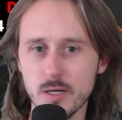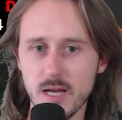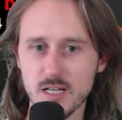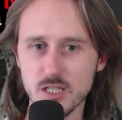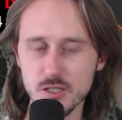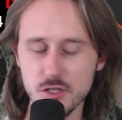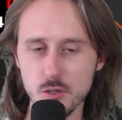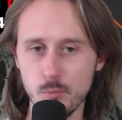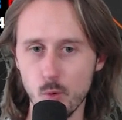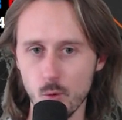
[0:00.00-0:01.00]
you can actually
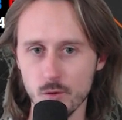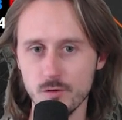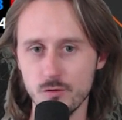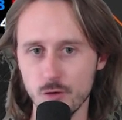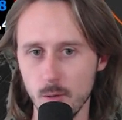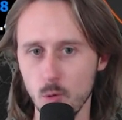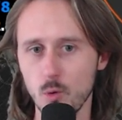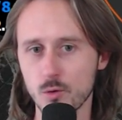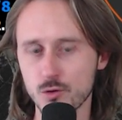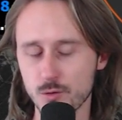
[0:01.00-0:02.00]
support double
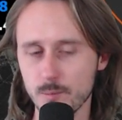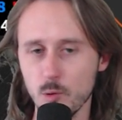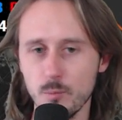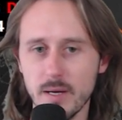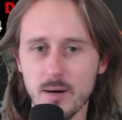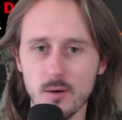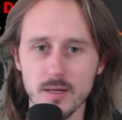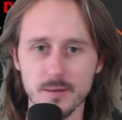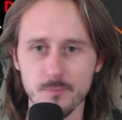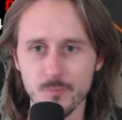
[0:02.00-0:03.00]
or triple
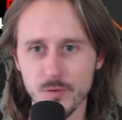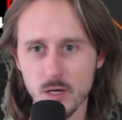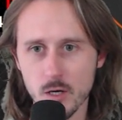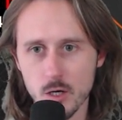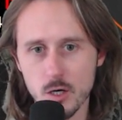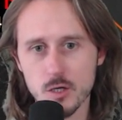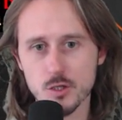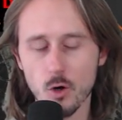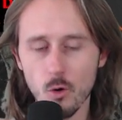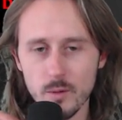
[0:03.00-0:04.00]
barreling.
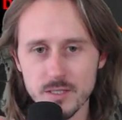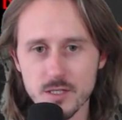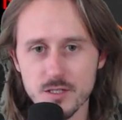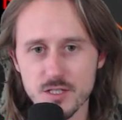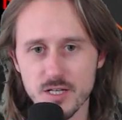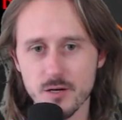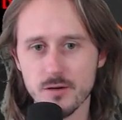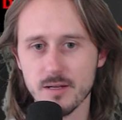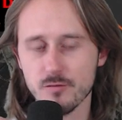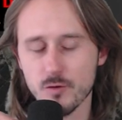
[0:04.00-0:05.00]
So always consider
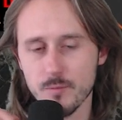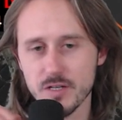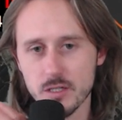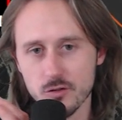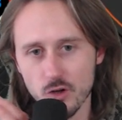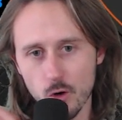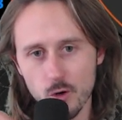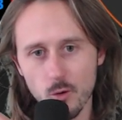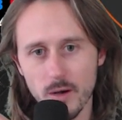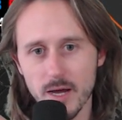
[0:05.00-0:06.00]
that from the
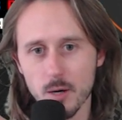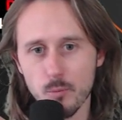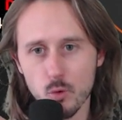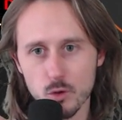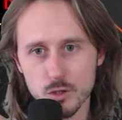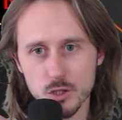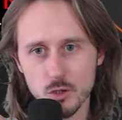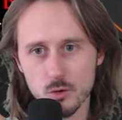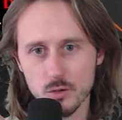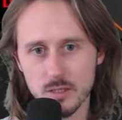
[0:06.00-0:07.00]
total air
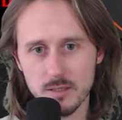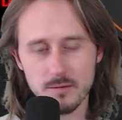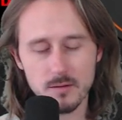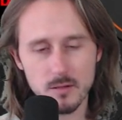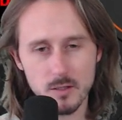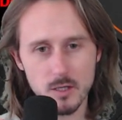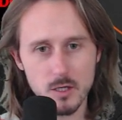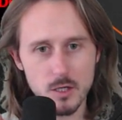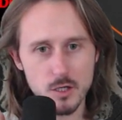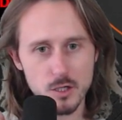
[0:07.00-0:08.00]
portion you need
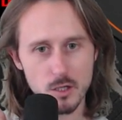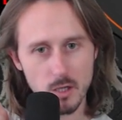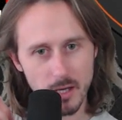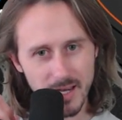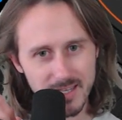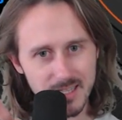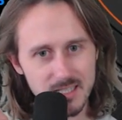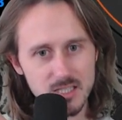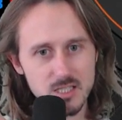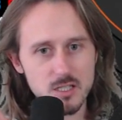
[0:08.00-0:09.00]
at
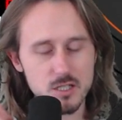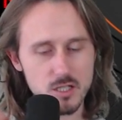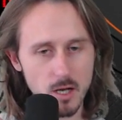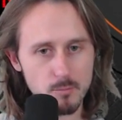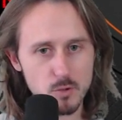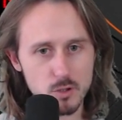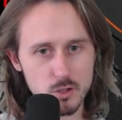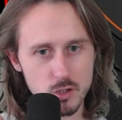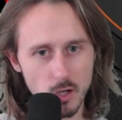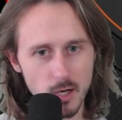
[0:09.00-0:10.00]
least some
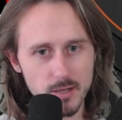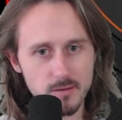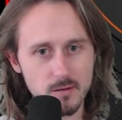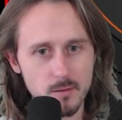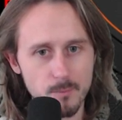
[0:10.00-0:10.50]
solid